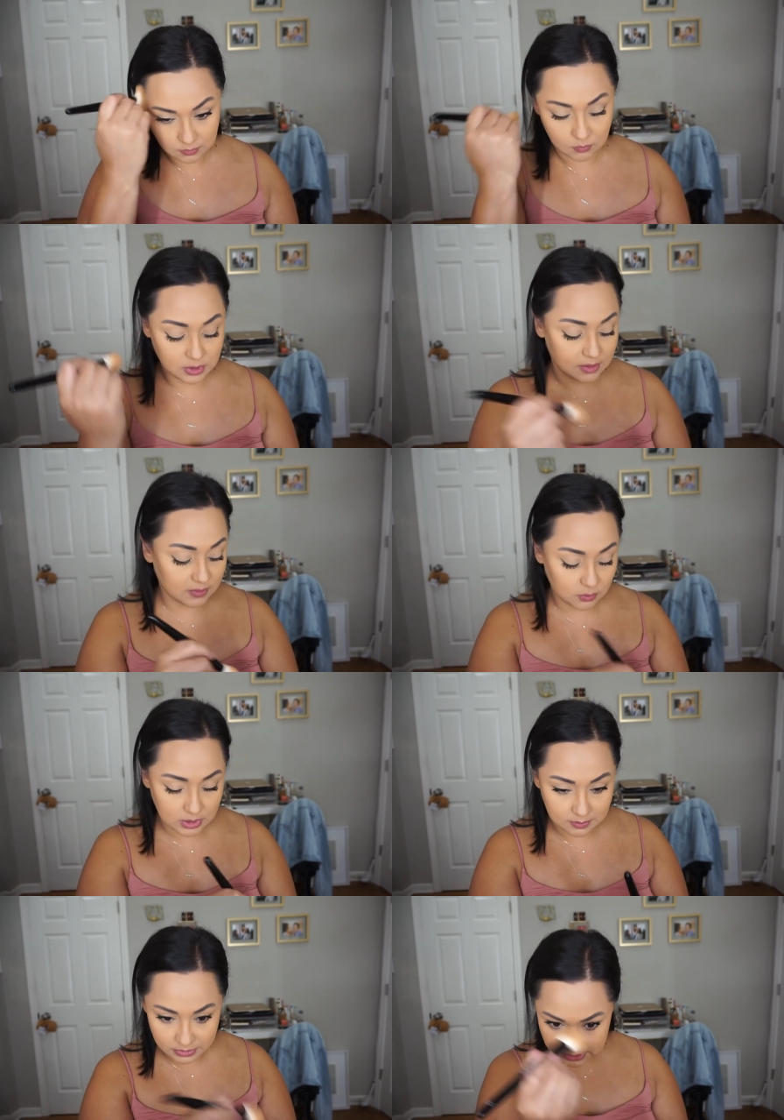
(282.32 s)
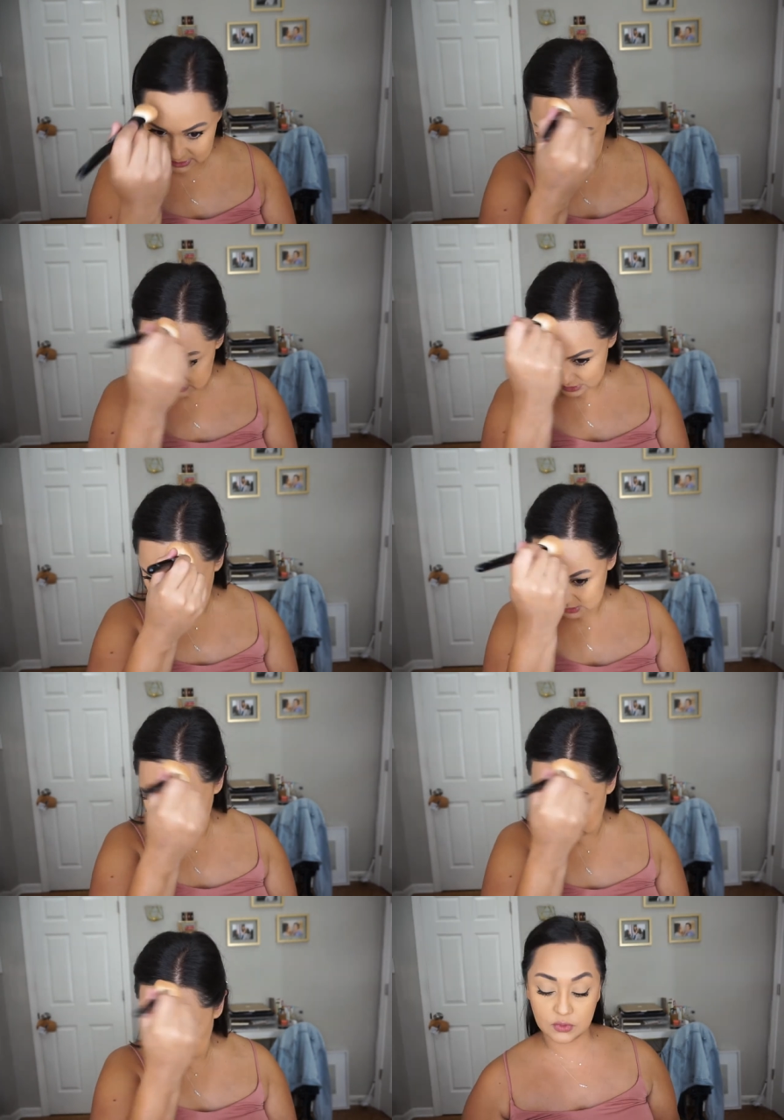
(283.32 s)
what I've already placed.
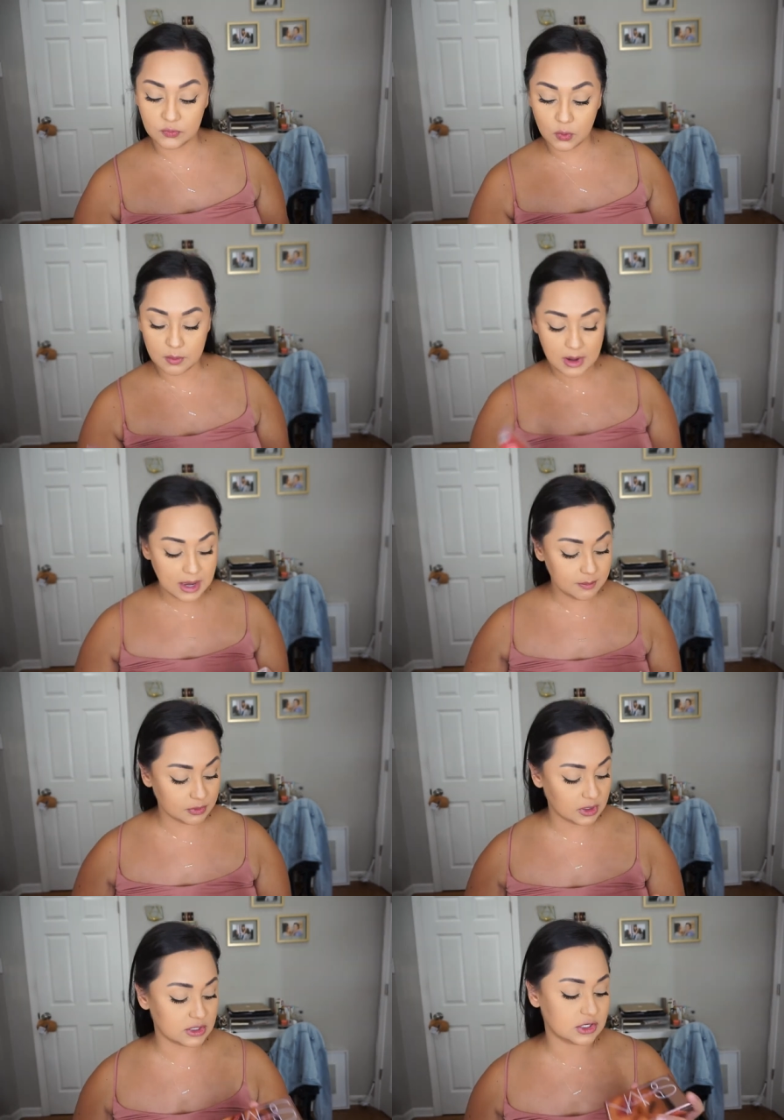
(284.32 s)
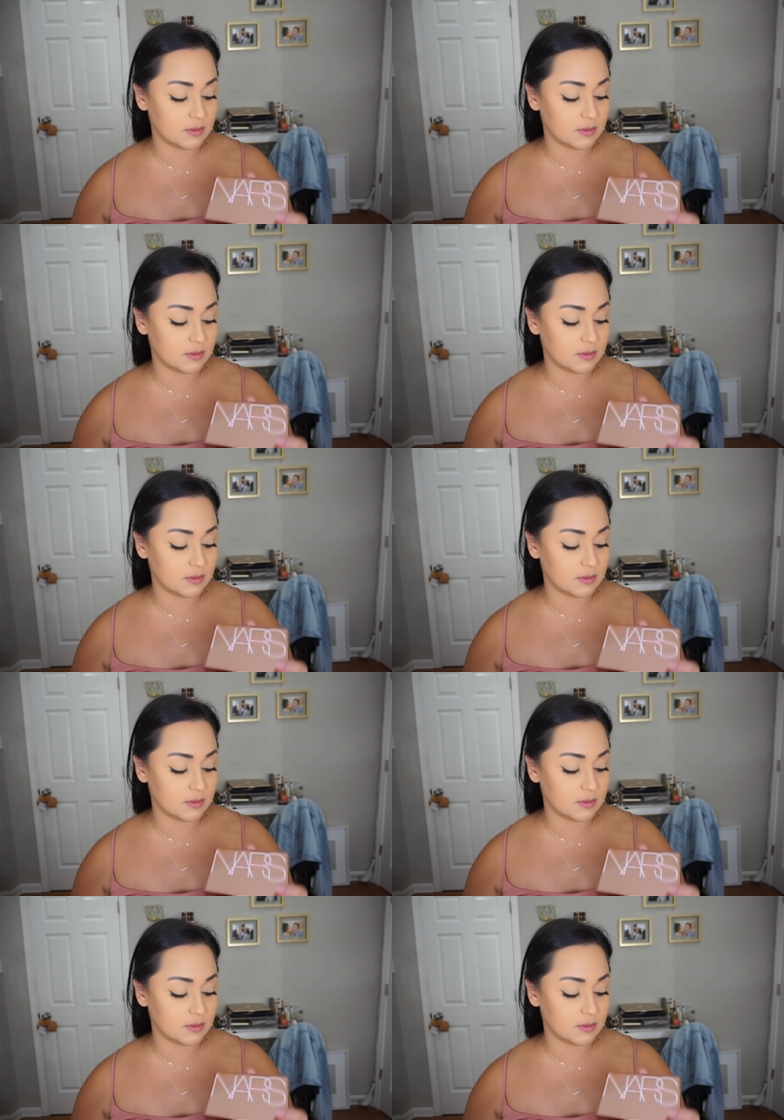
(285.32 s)
So for my blush,